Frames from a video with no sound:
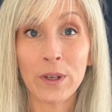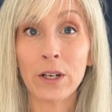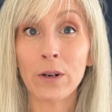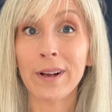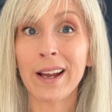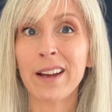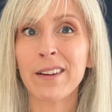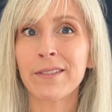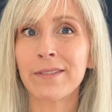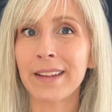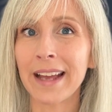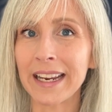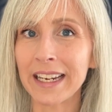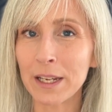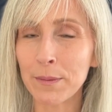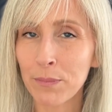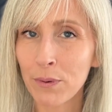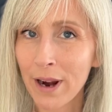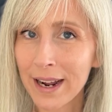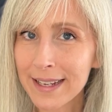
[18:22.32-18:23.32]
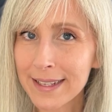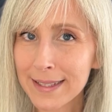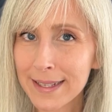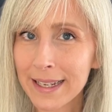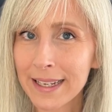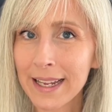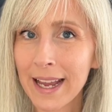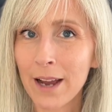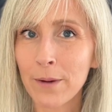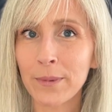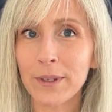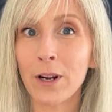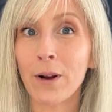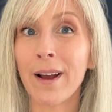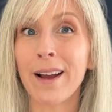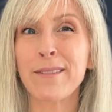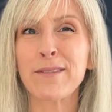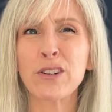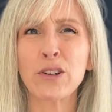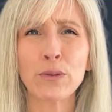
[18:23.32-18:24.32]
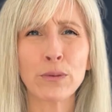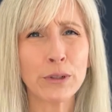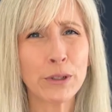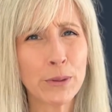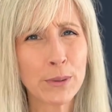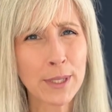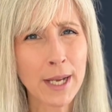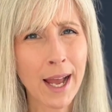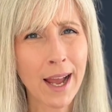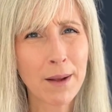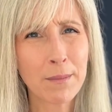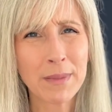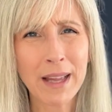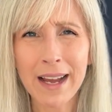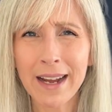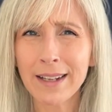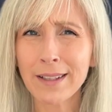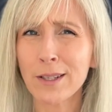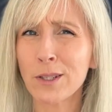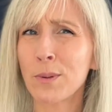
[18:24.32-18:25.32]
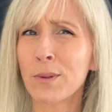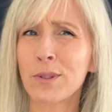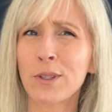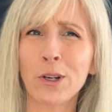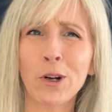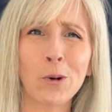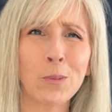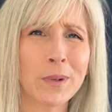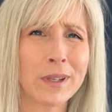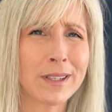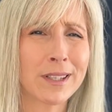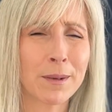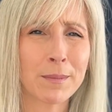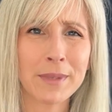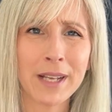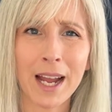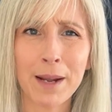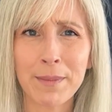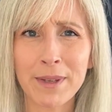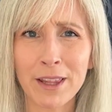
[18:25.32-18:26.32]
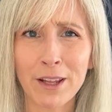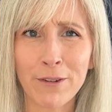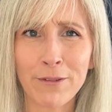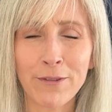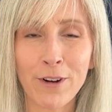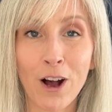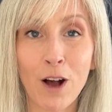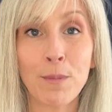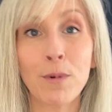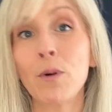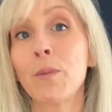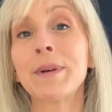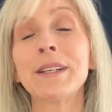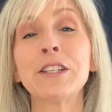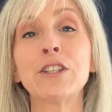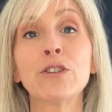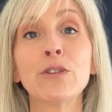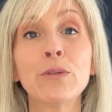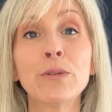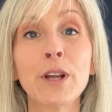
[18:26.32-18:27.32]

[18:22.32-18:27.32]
don't have any pricing yet. We don't have true timelines. It's supposed to open sometime in the fall, but what we do